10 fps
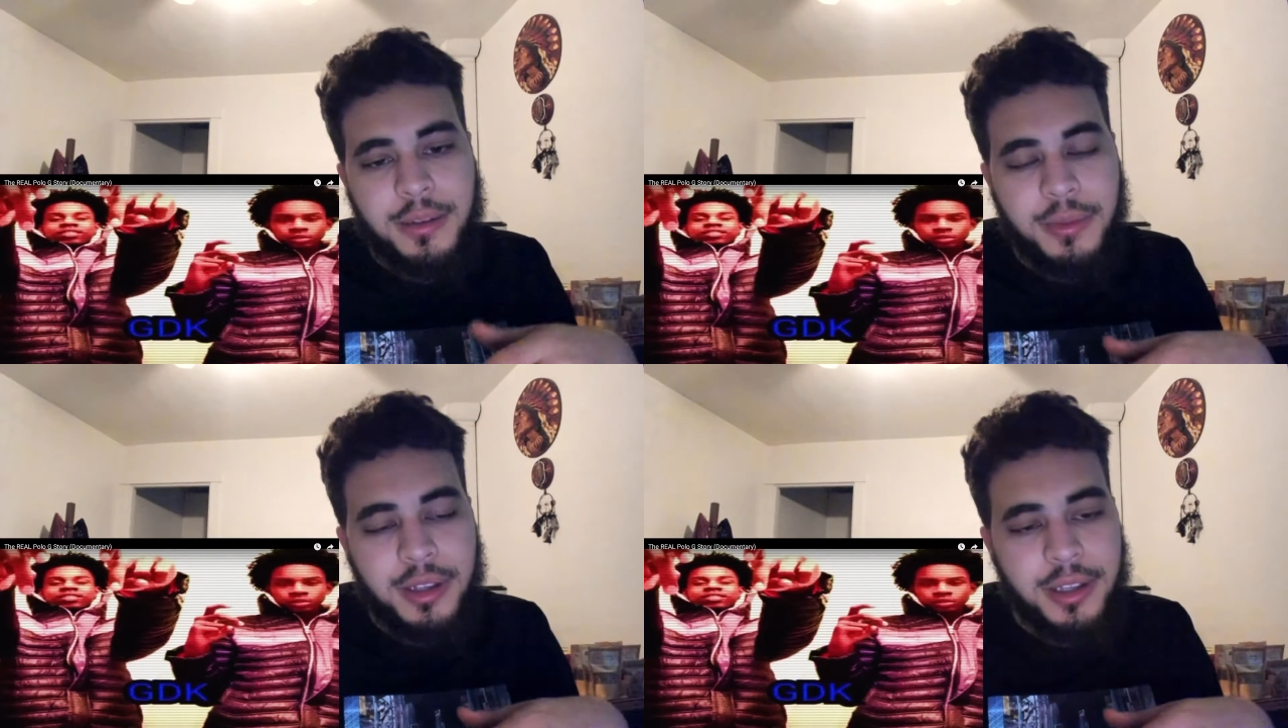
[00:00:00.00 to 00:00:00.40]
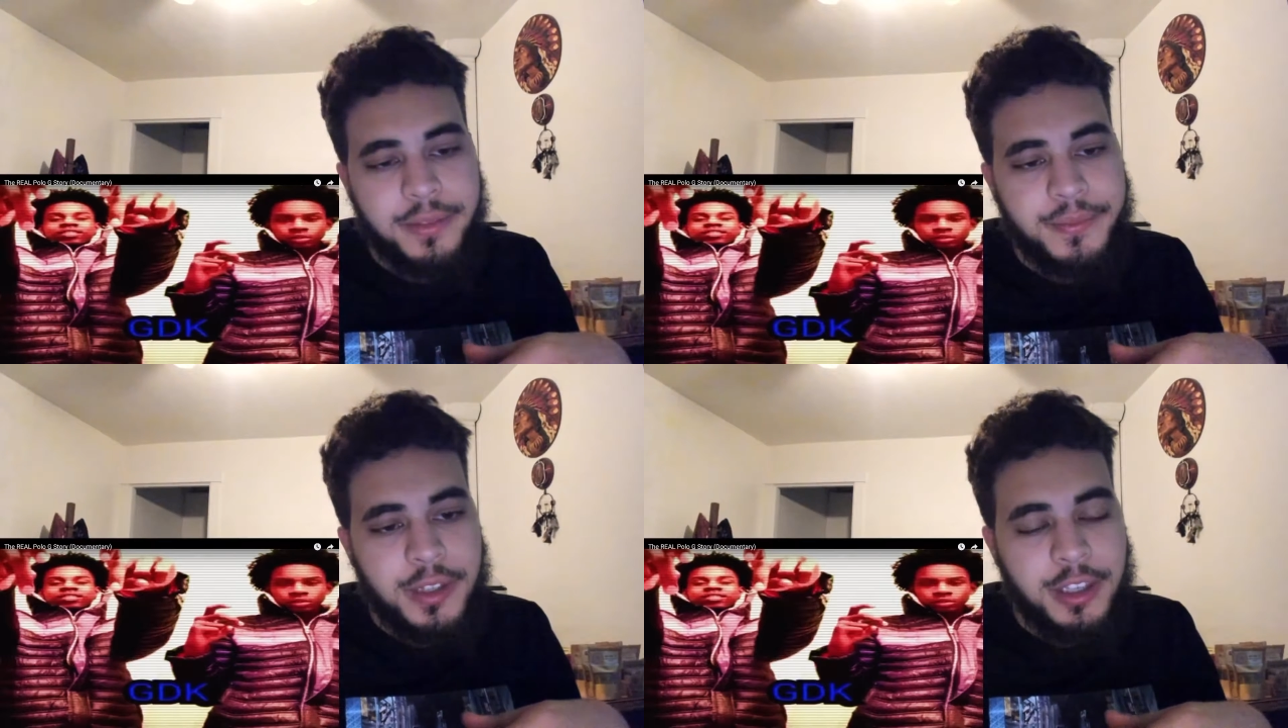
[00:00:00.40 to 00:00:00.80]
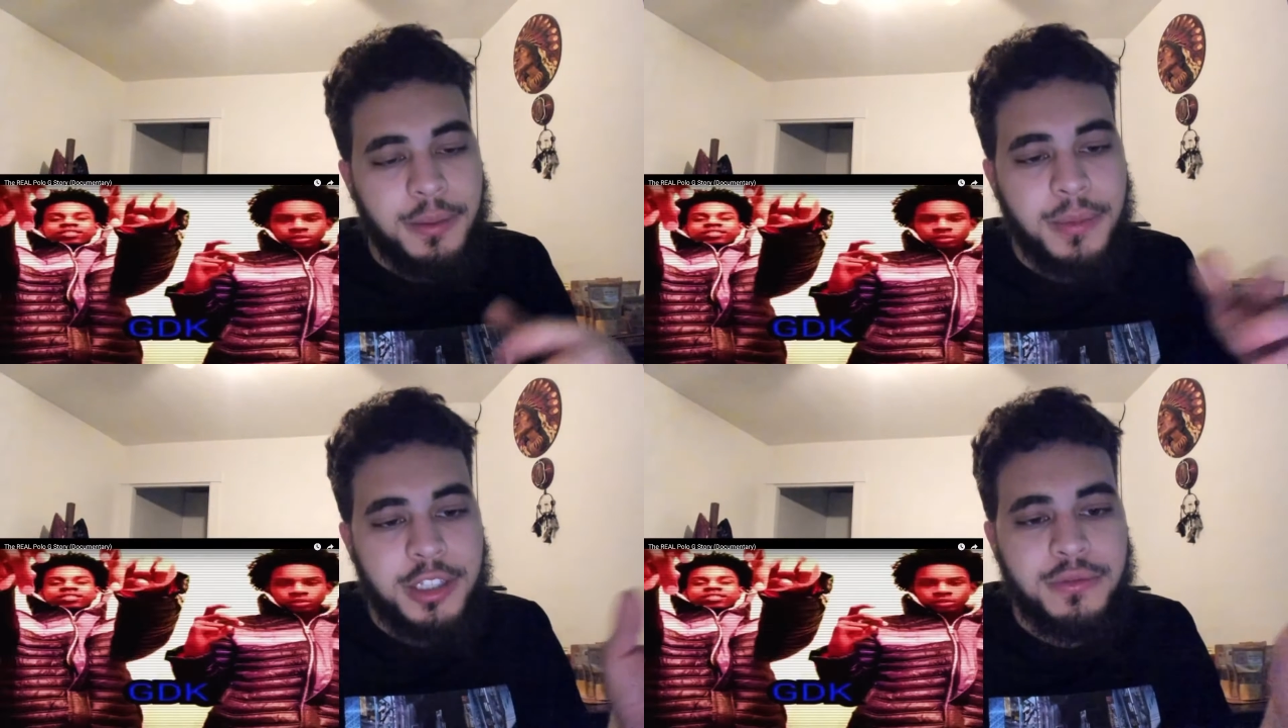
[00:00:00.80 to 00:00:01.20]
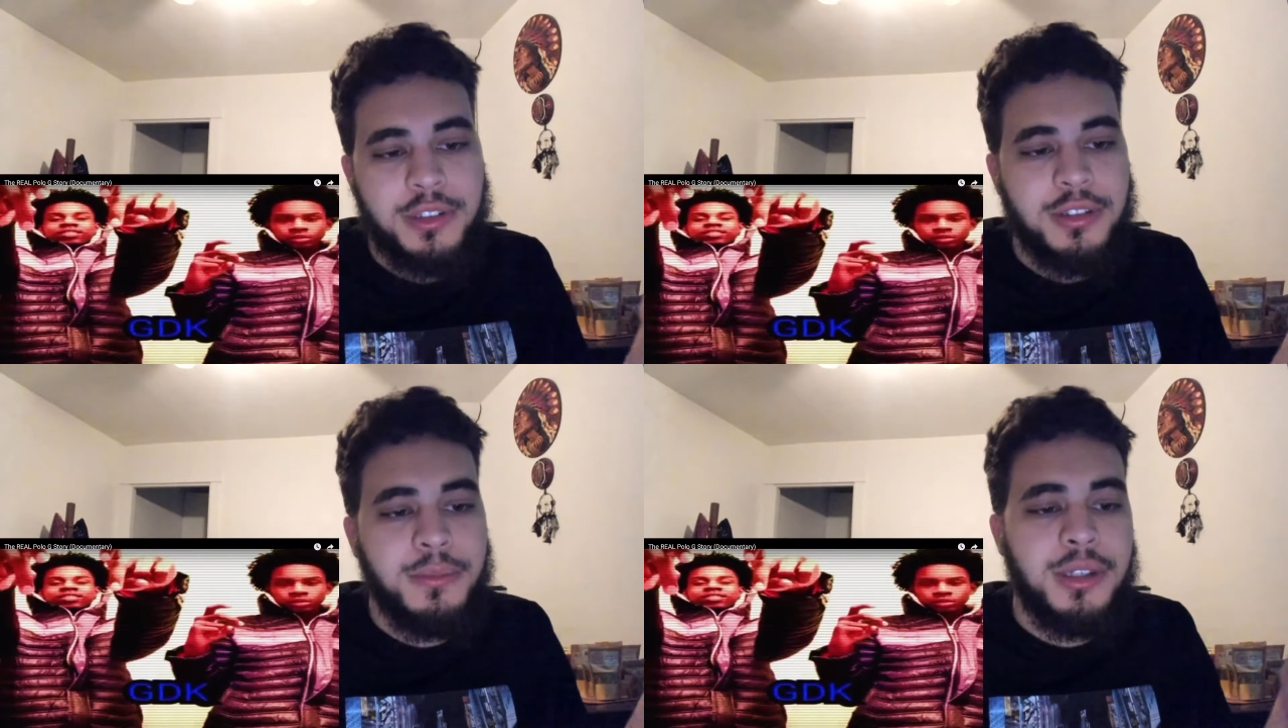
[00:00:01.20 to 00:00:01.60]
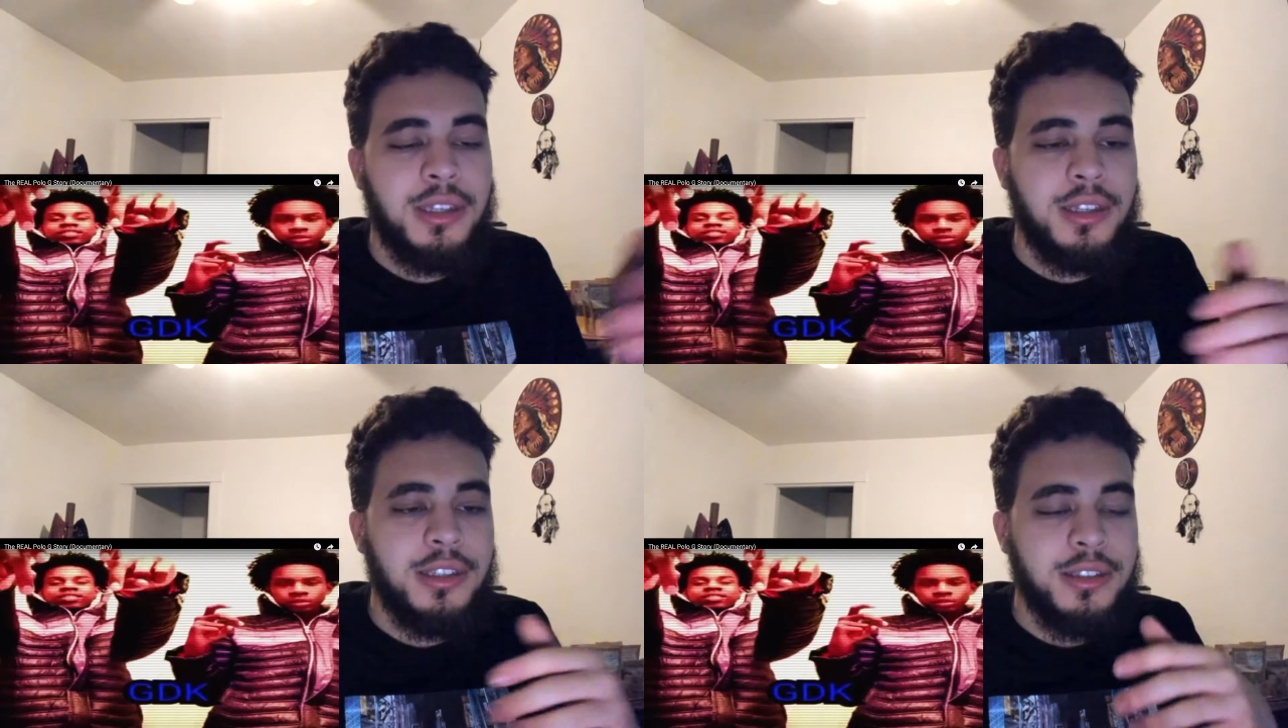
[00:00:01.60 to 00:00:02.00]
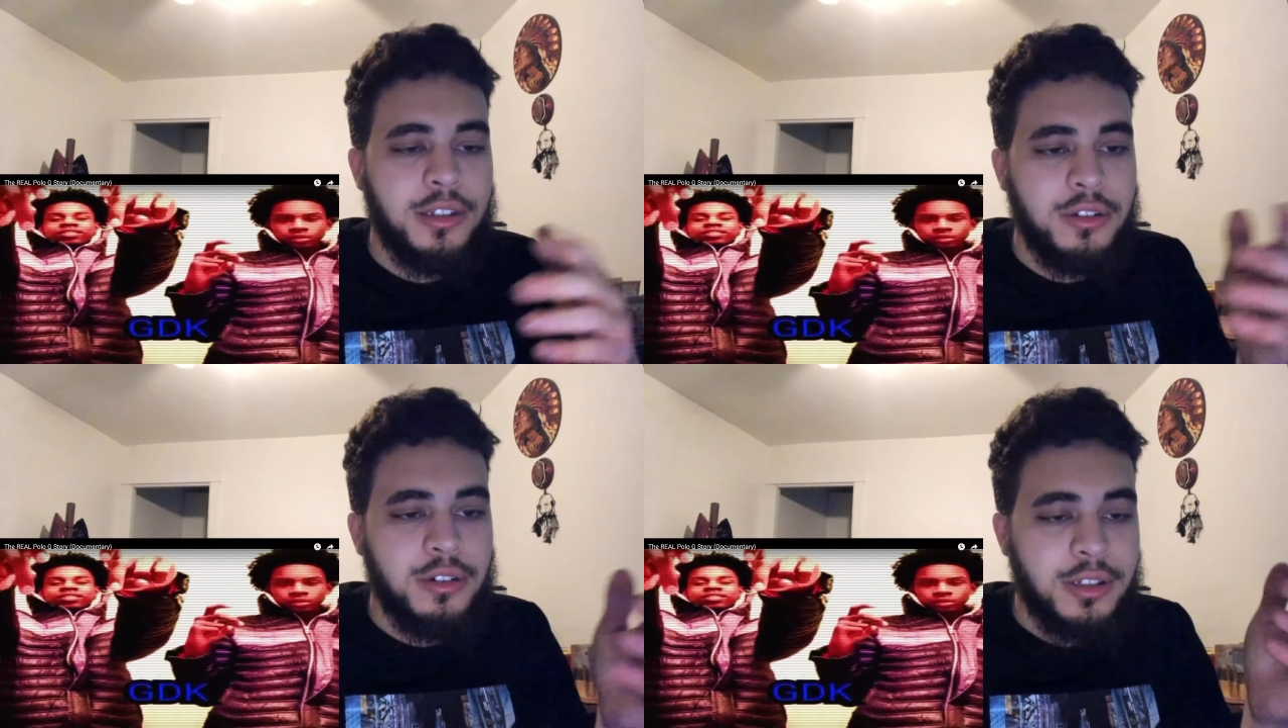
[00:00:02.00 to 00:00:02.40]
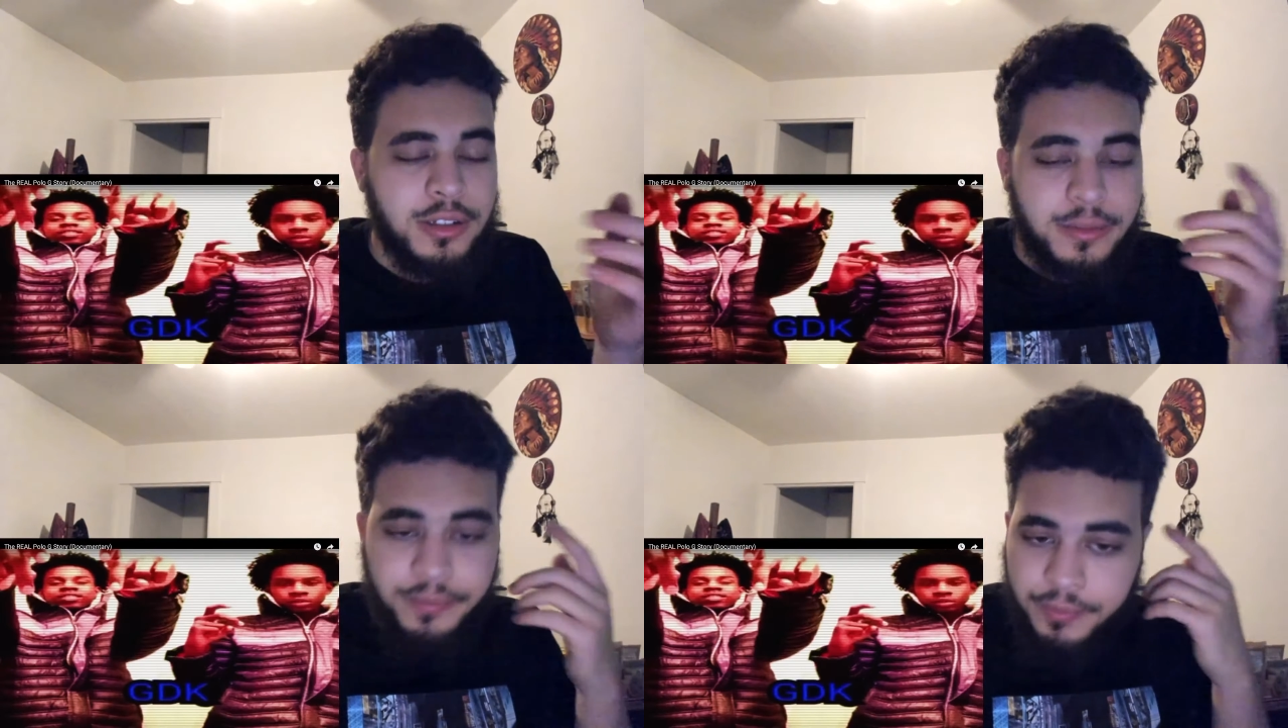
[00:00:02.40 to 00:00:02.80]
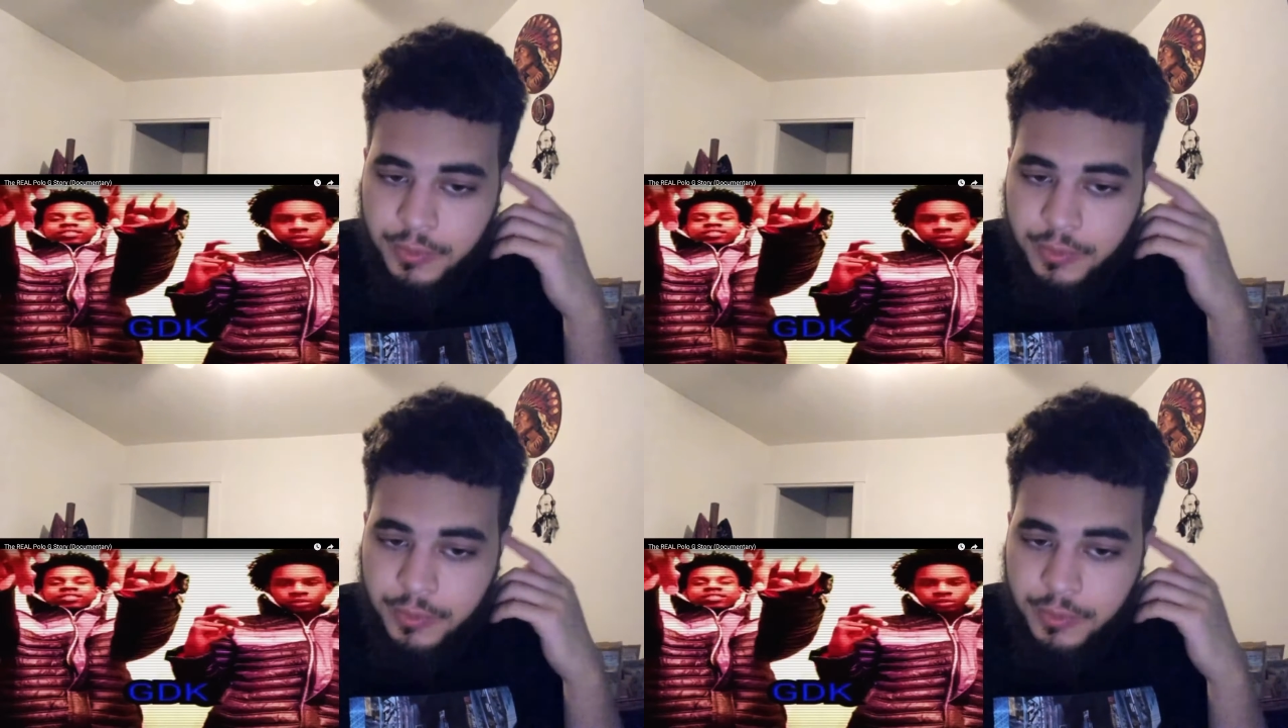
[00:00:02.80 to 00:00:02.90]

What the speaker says: but like he messed with some BDs like Dirk and him.